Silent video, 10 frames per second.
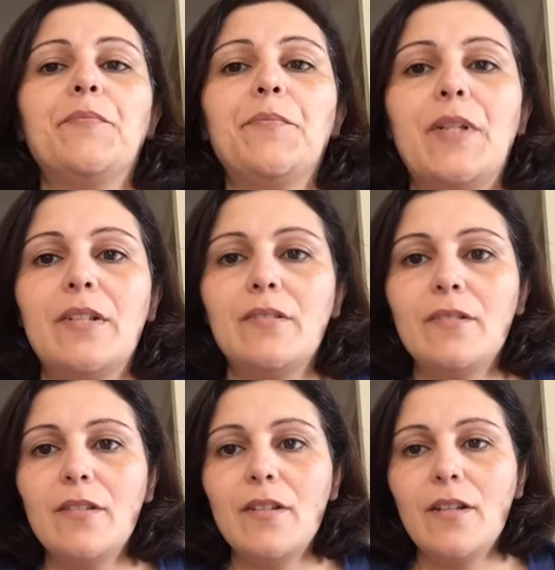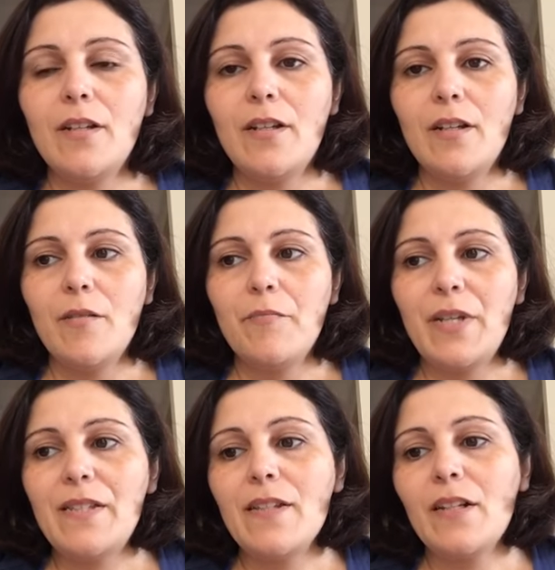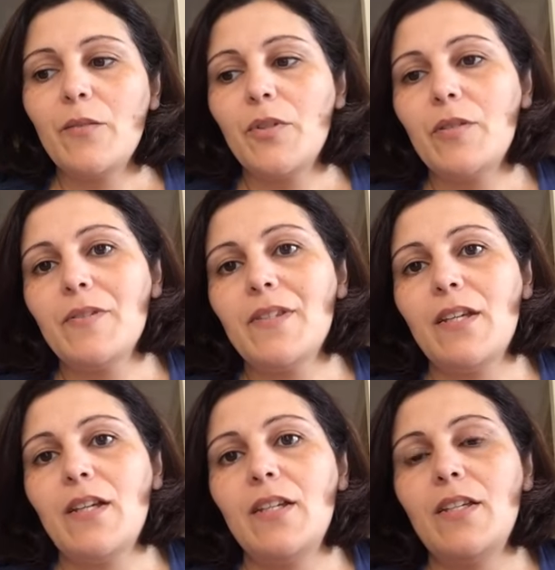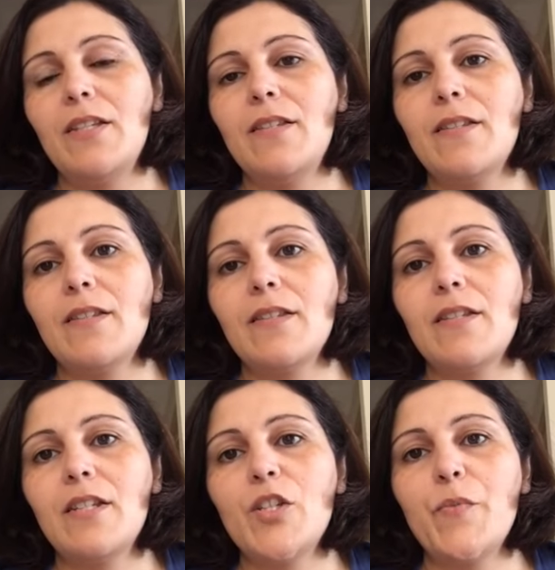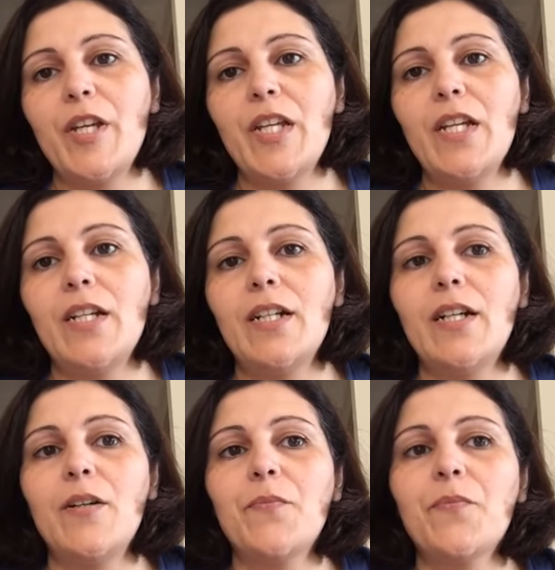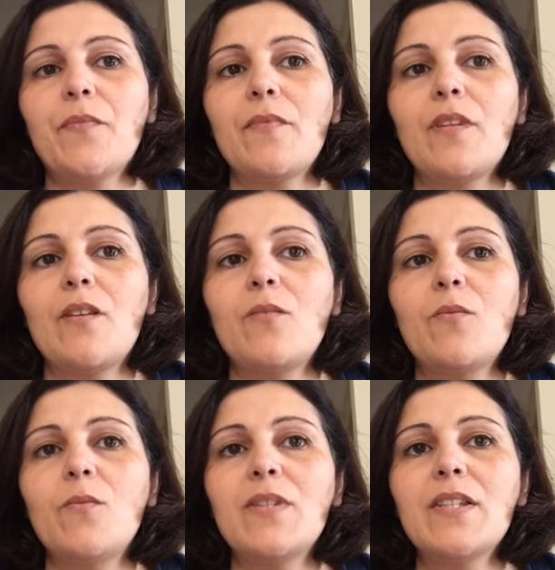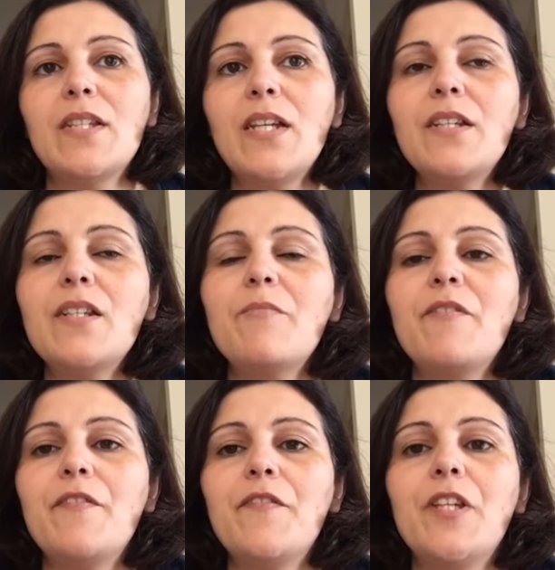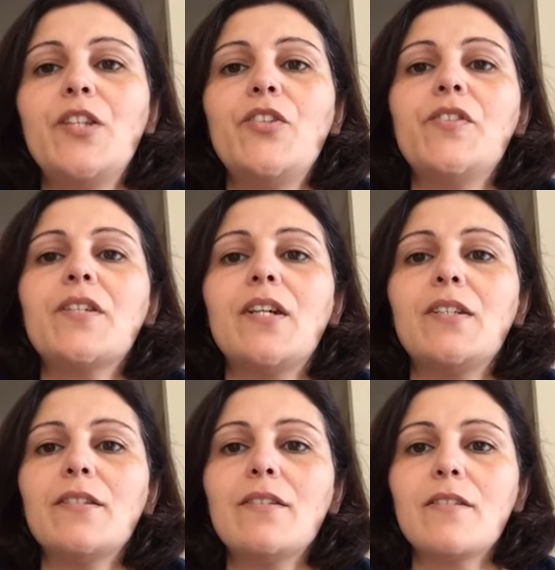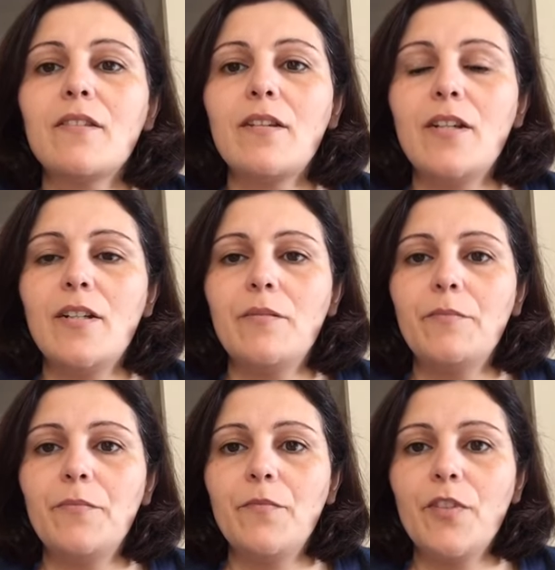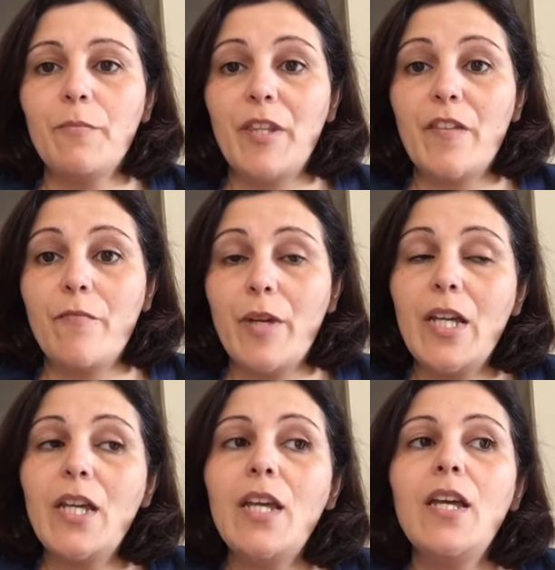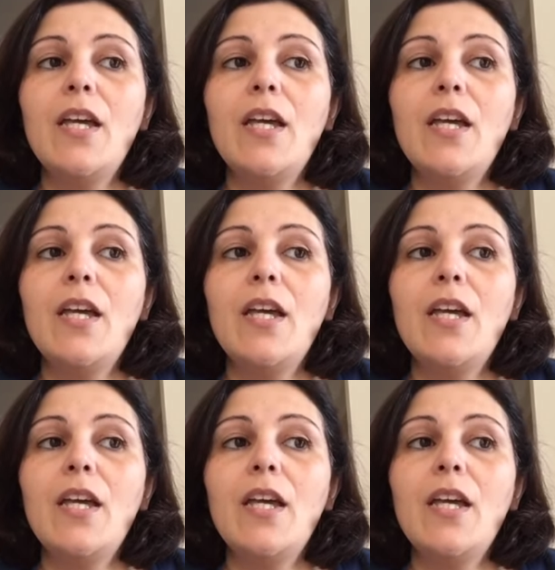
But basically what I was saying is Stitch Mania was intended to be 15 new starts for the month of May.